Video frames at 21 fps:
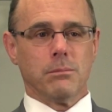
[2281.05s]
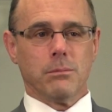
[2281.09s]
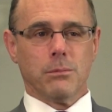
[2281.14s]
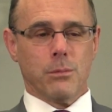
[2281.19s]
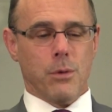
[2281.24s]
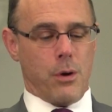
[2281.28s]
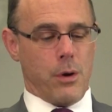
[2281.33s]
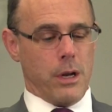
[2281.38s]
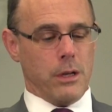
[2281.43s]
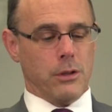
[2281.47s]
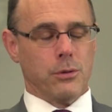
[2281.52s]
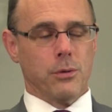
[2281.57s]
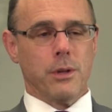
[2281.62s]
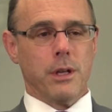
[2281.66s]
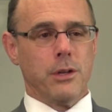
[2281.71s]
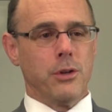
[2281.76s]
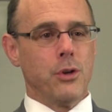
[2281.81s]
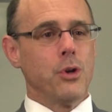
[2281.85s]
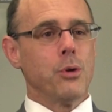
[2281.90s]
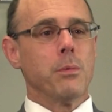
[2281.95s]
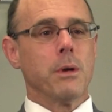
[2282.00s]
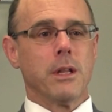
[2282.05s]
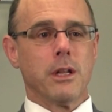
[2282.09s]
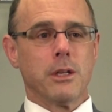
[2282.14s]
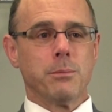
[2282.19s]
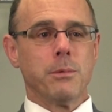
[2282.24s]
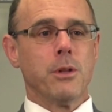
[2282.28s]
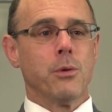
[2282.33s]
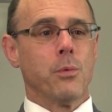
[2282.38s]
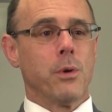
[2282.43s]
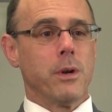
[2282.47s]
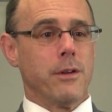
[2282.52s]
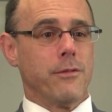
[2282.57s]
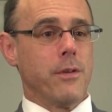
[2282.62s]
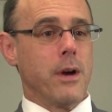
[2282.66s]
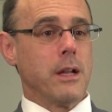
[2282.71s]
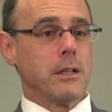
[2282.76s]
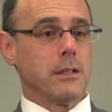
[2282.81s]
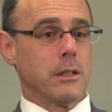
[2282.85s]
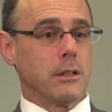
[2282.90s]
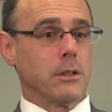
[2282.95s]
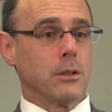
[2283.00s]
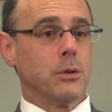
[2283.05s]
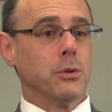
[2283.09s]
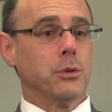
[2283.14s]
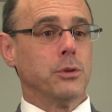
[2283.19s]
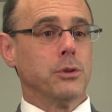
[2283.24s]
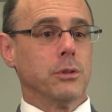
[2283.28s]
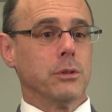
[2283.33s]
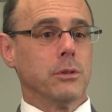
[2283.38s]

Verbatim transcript: All right, so they do, but let's be the one that finds the solution.